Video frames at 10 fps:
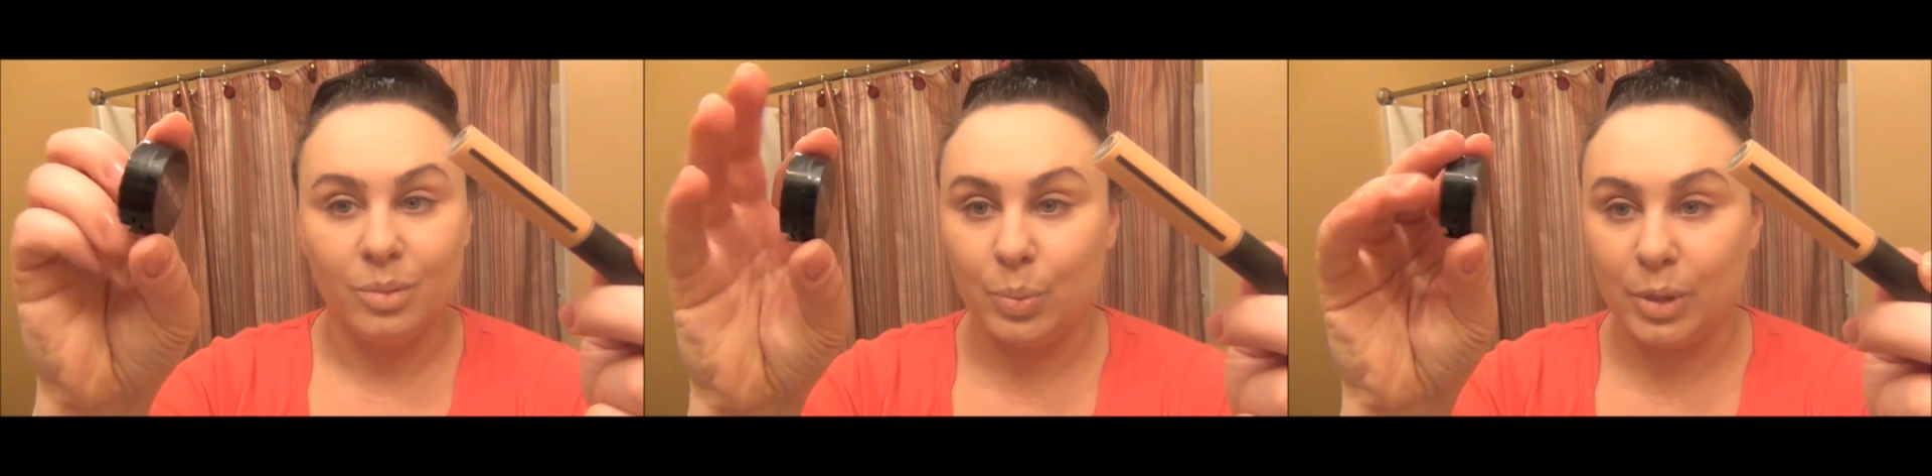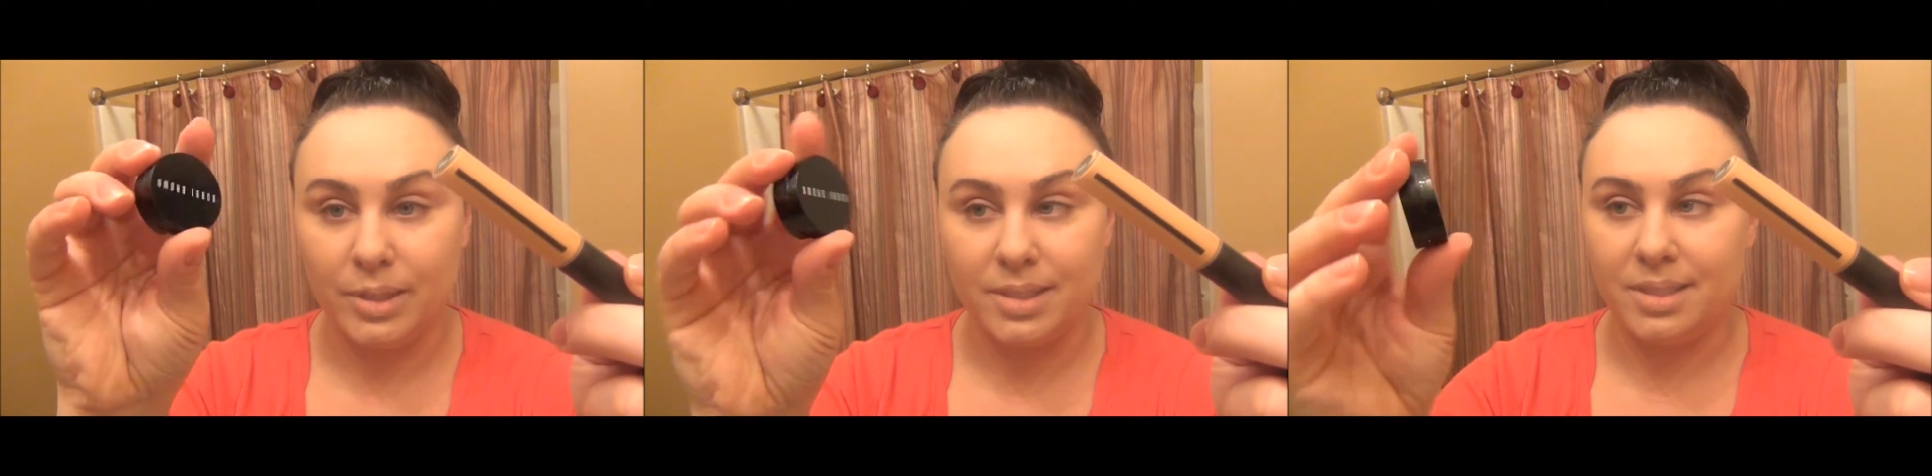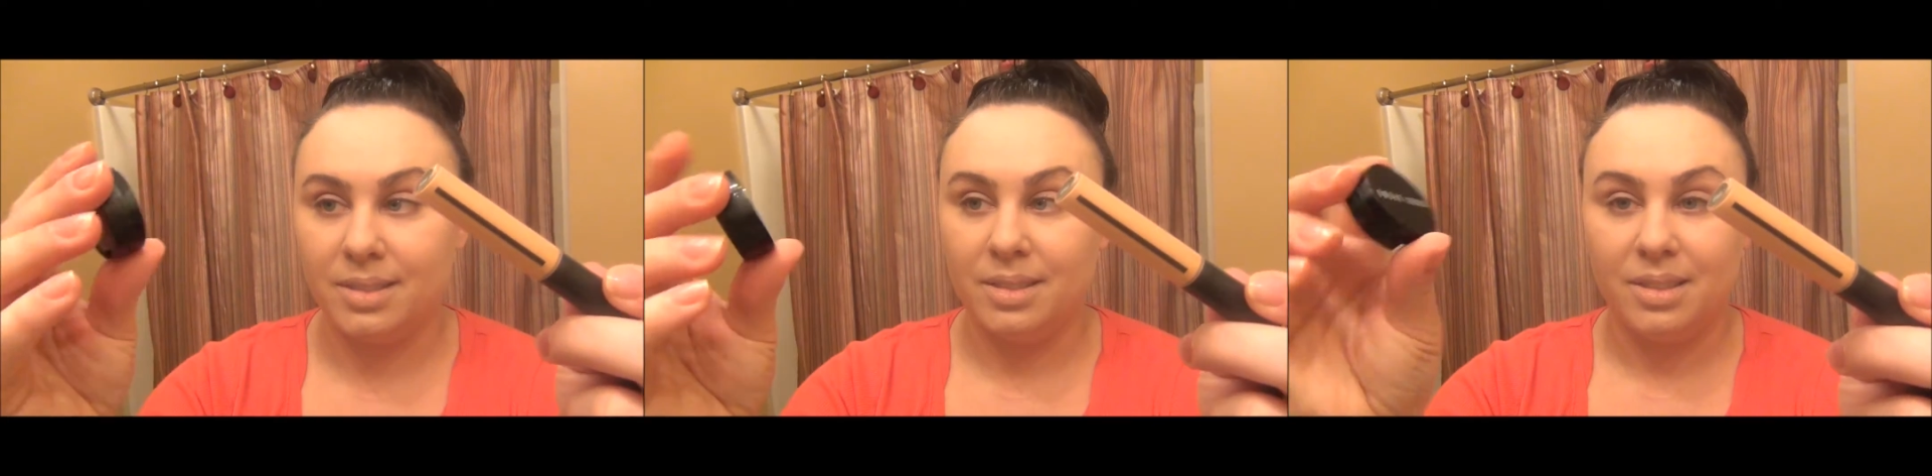
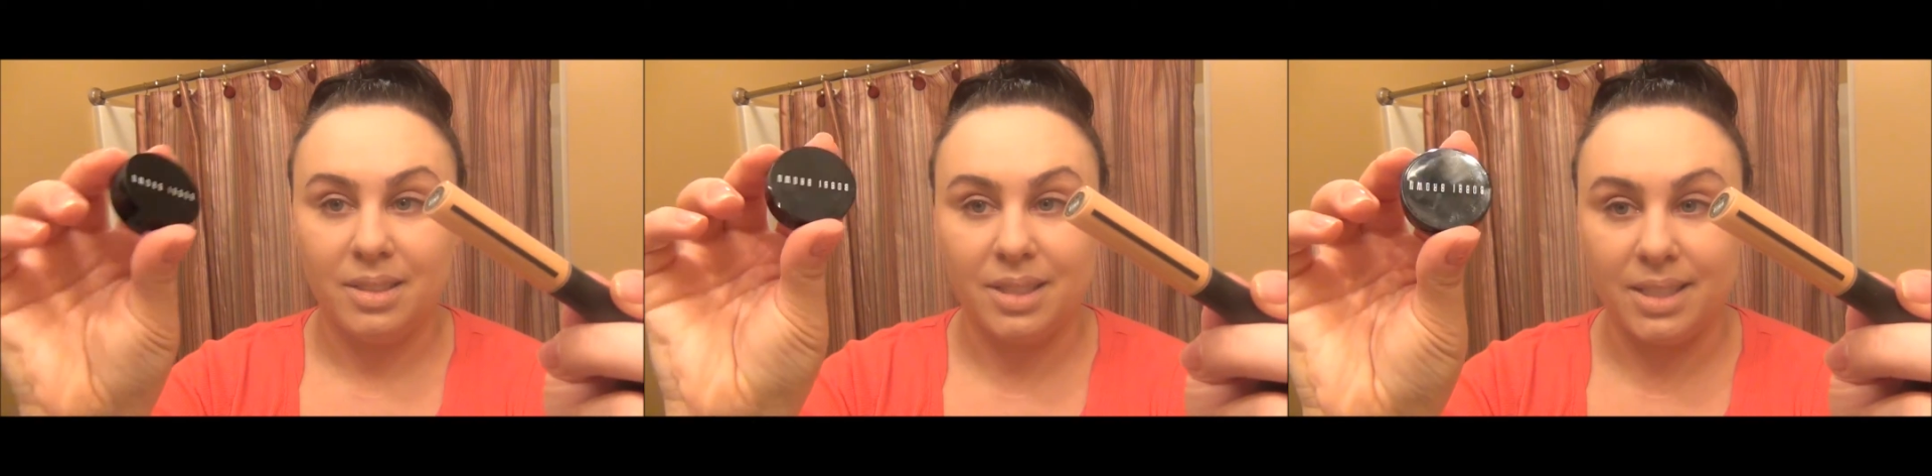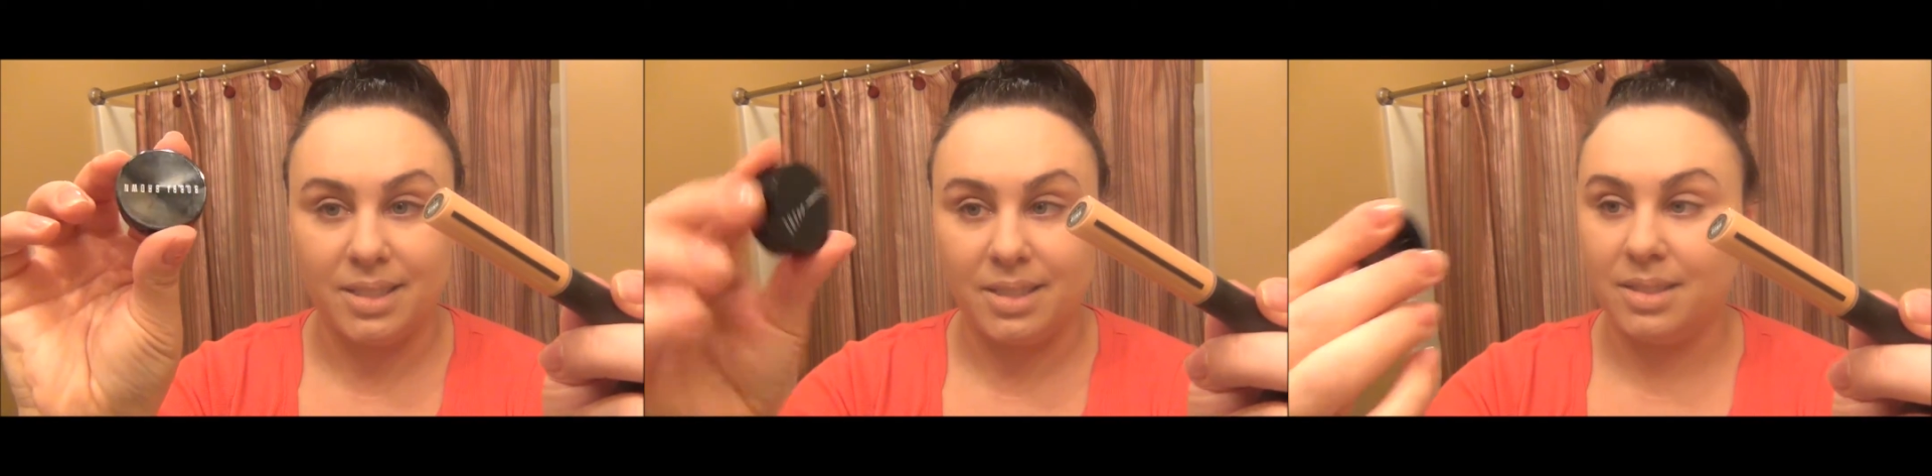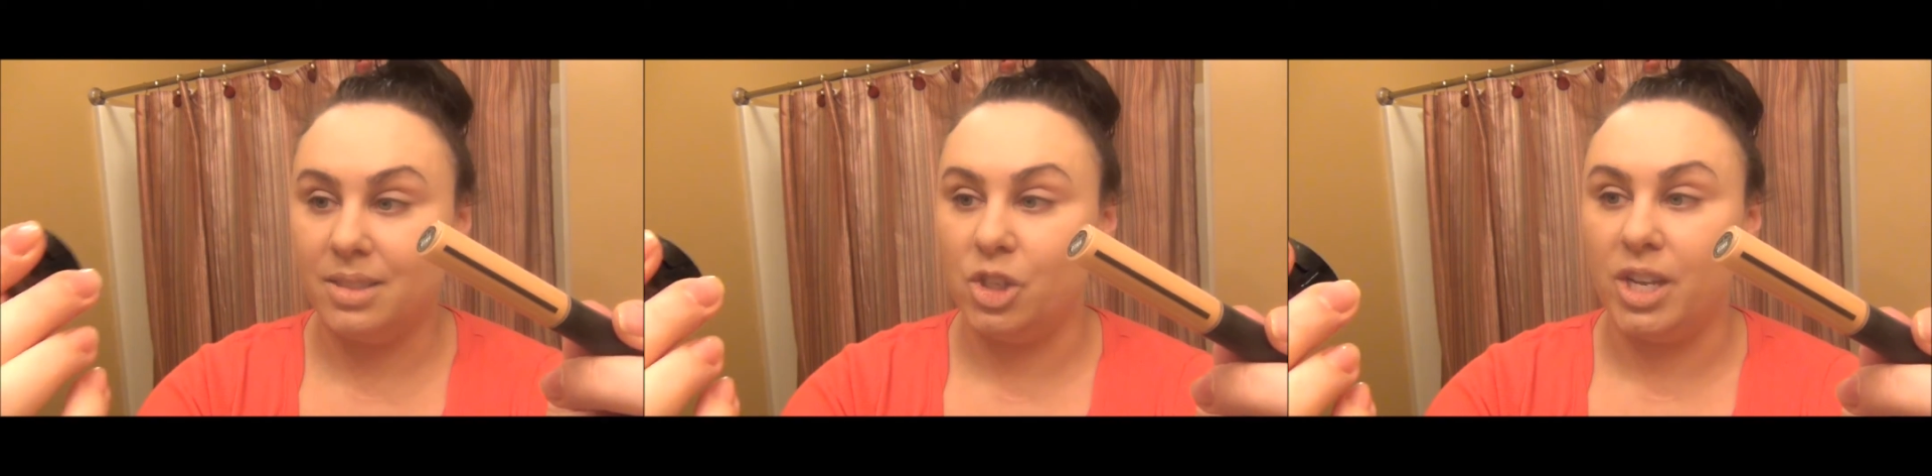puts this
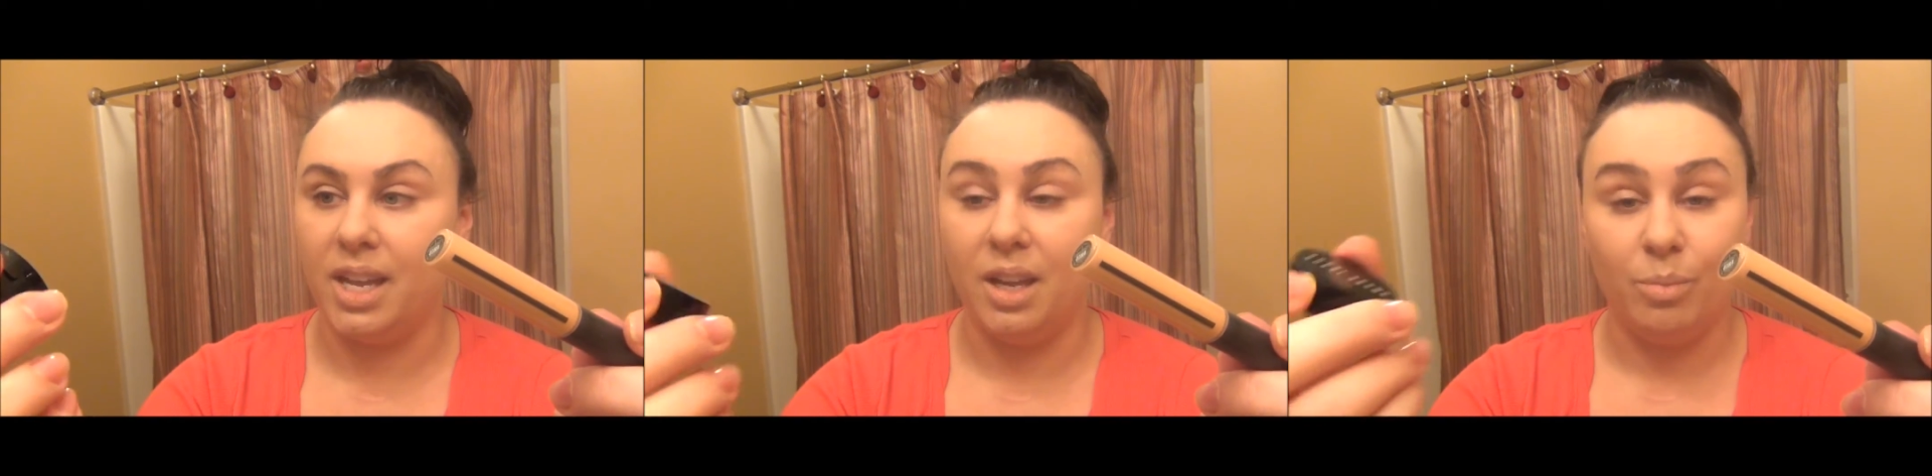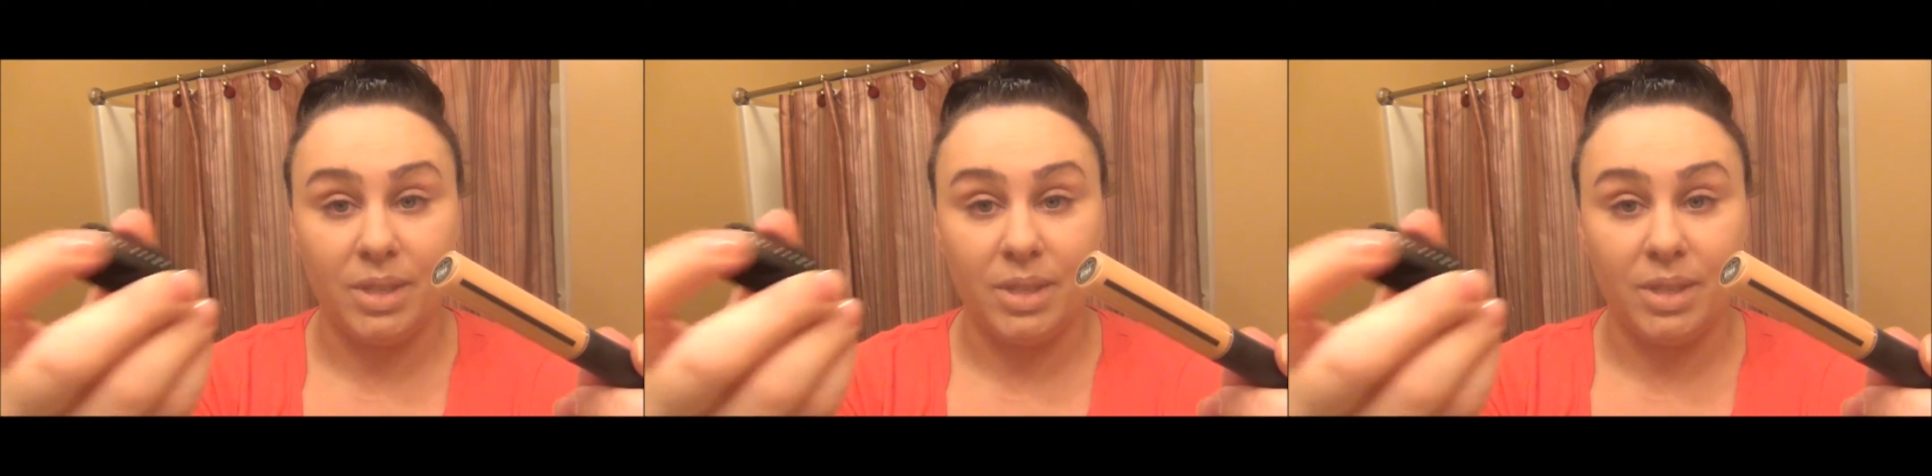to shame,